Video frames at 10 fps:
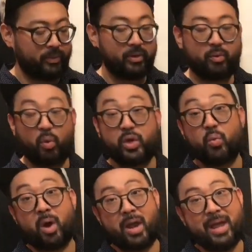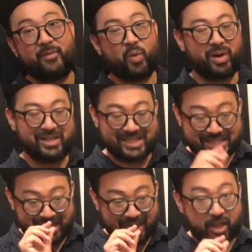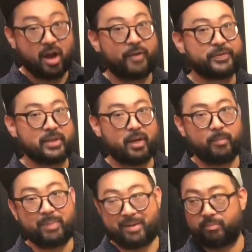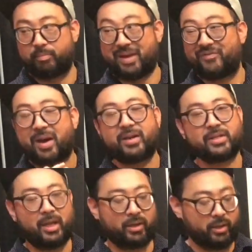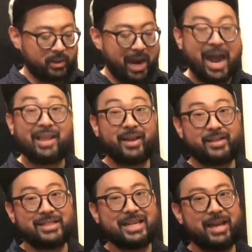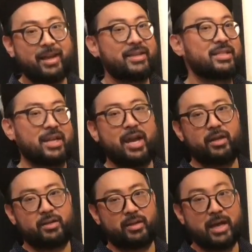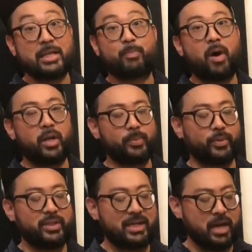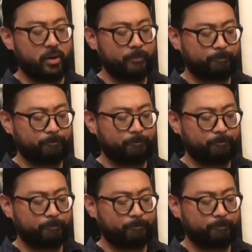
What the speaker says: what you want to aim for is slightly offset, but very slightly. I like to get it as tight as possible together.